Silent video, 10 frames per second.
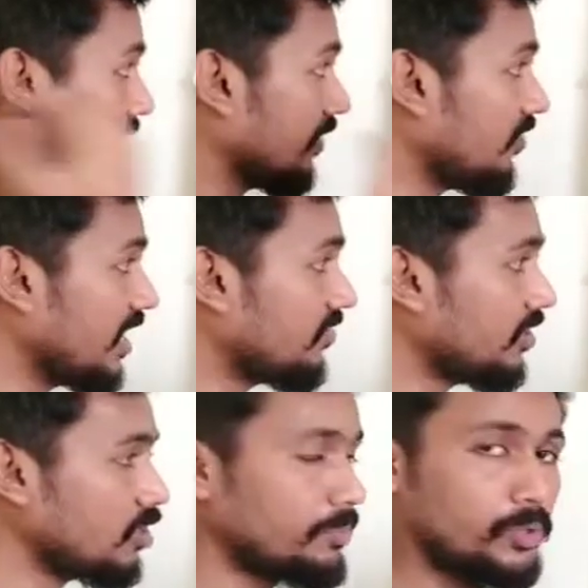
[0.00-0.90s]
whenever
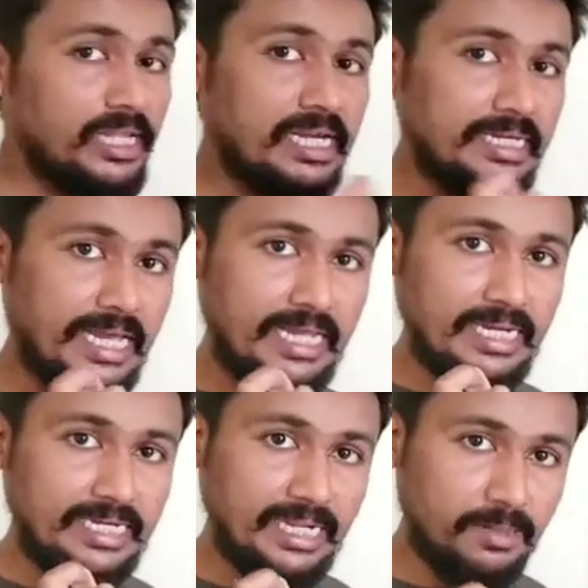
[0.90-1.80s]
you are putting a
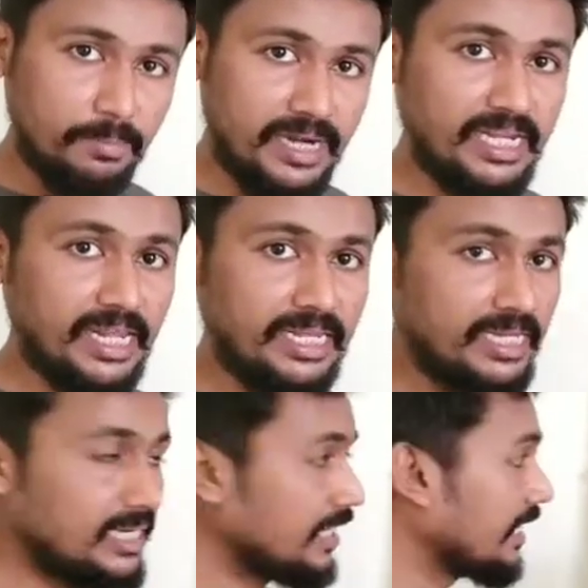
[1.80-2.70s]
dielectric
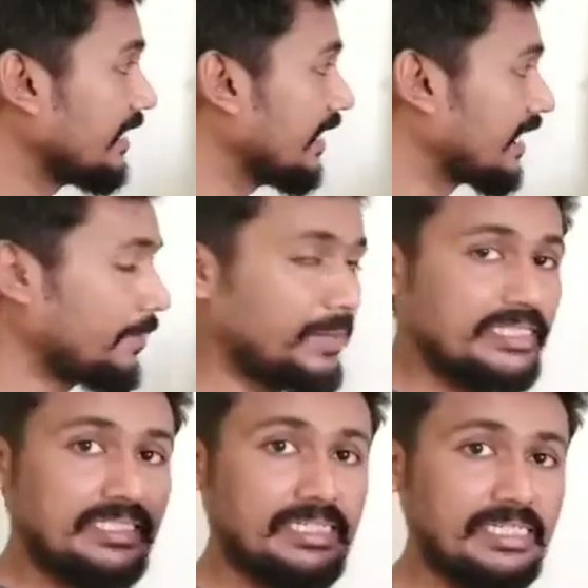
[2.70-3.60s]
material, the
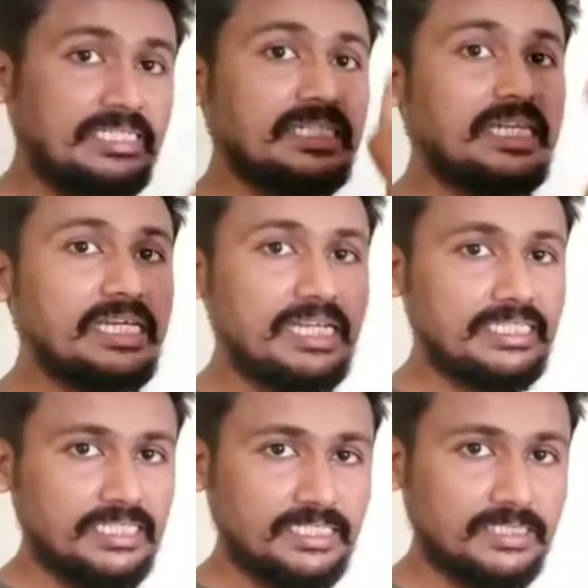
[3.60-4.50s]
capacitance
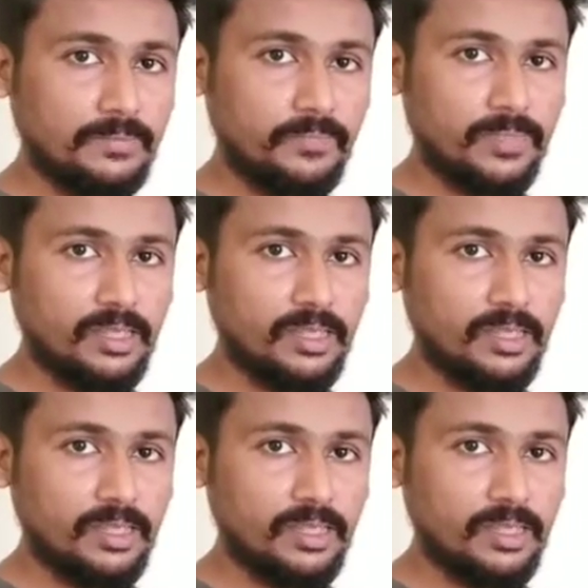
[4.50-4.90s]
increases.